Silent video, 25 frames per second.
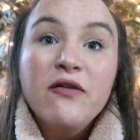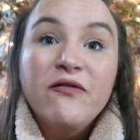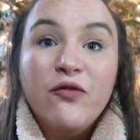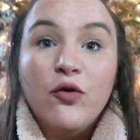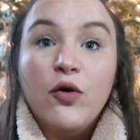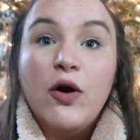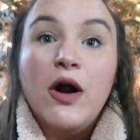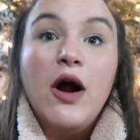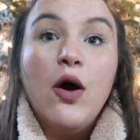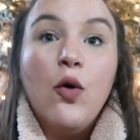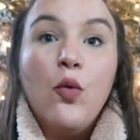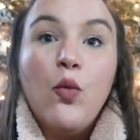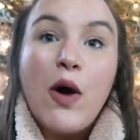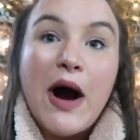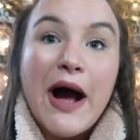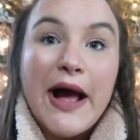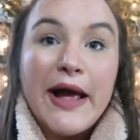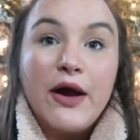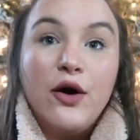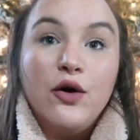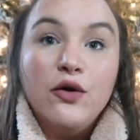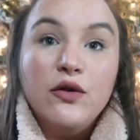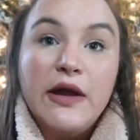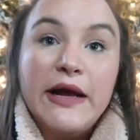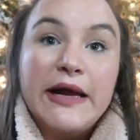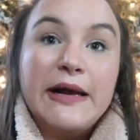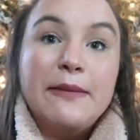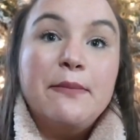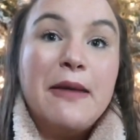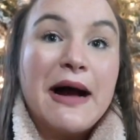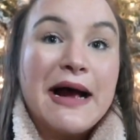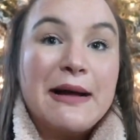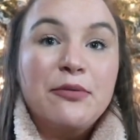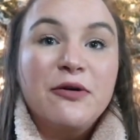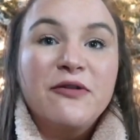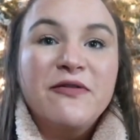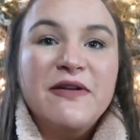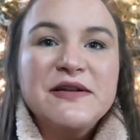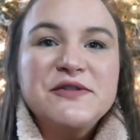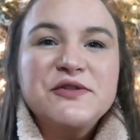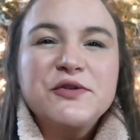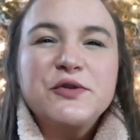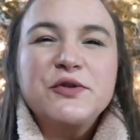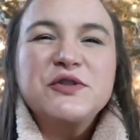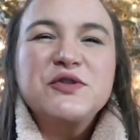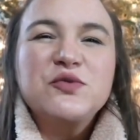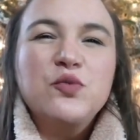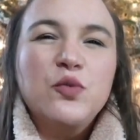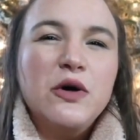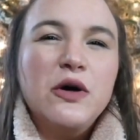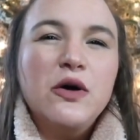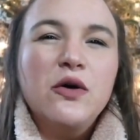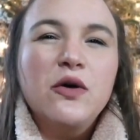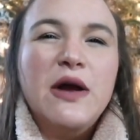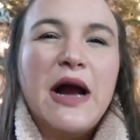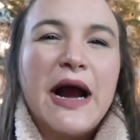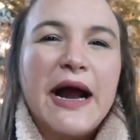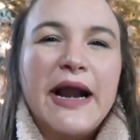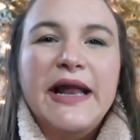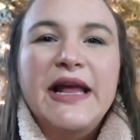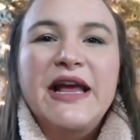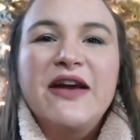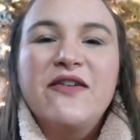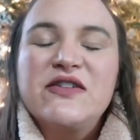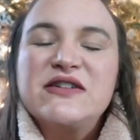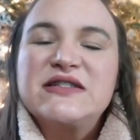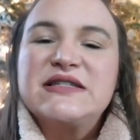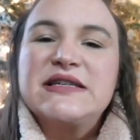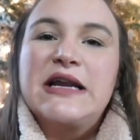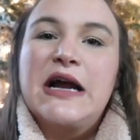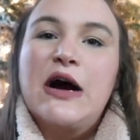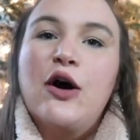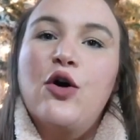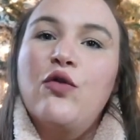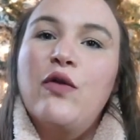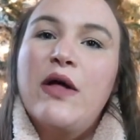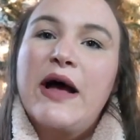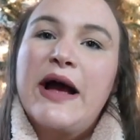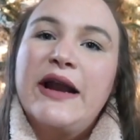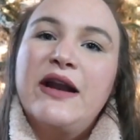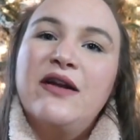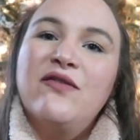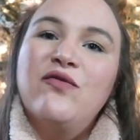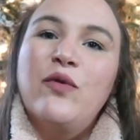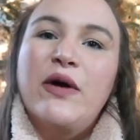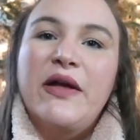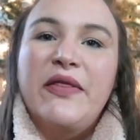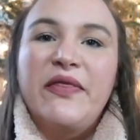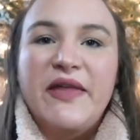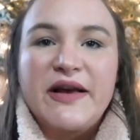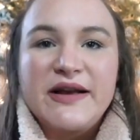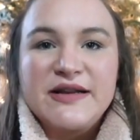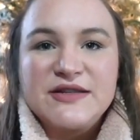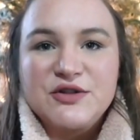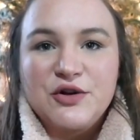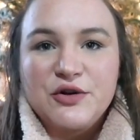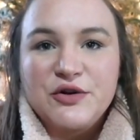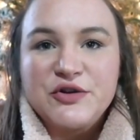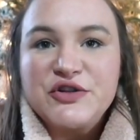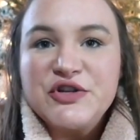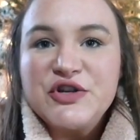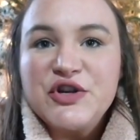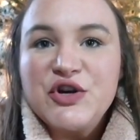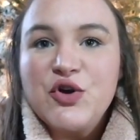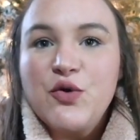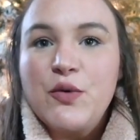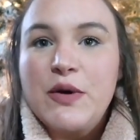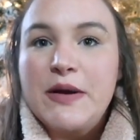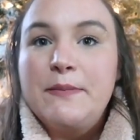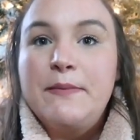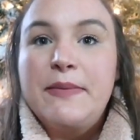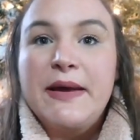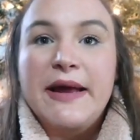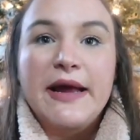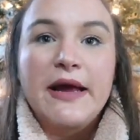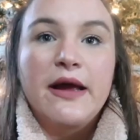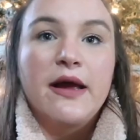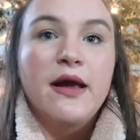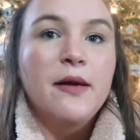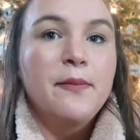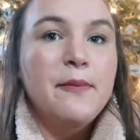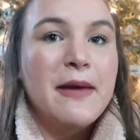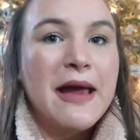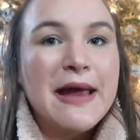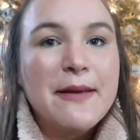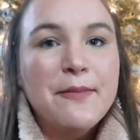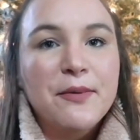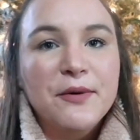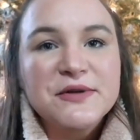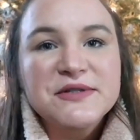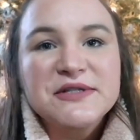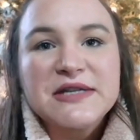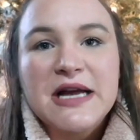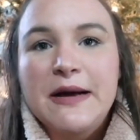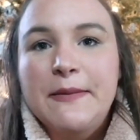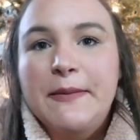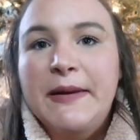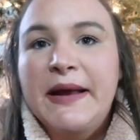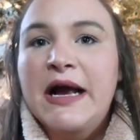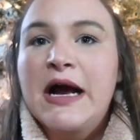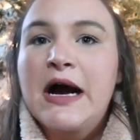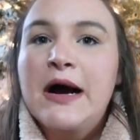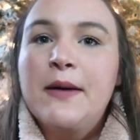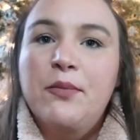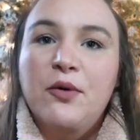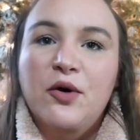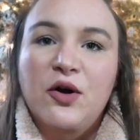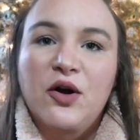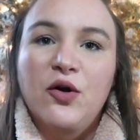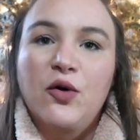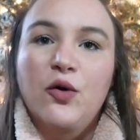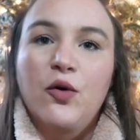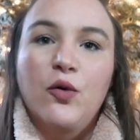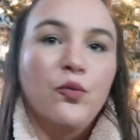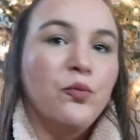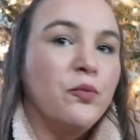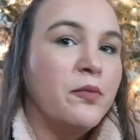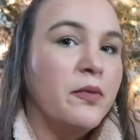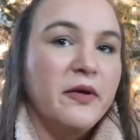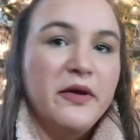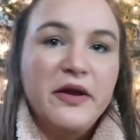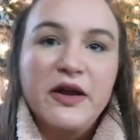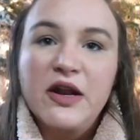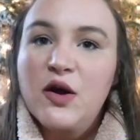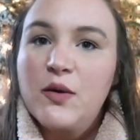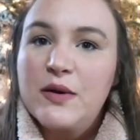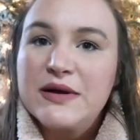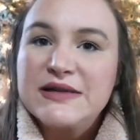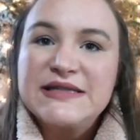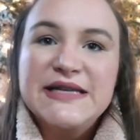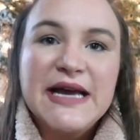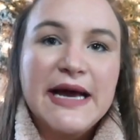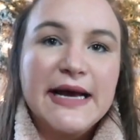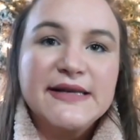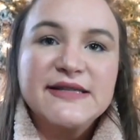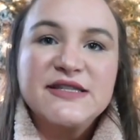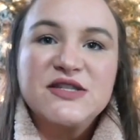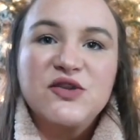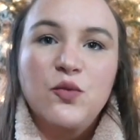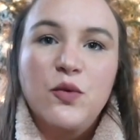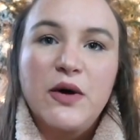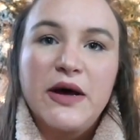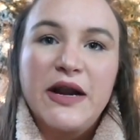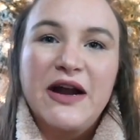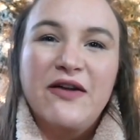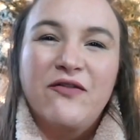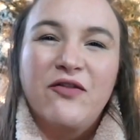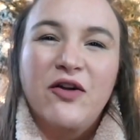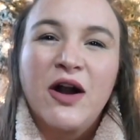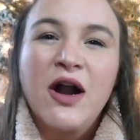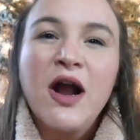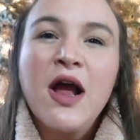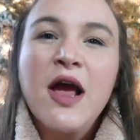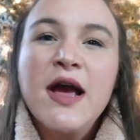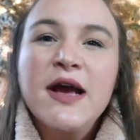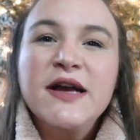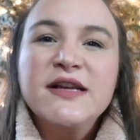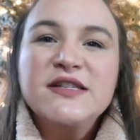for a while. Like my professors will kind of give us an outline of when things are due and big papers coming up or, you know, a test, whatever.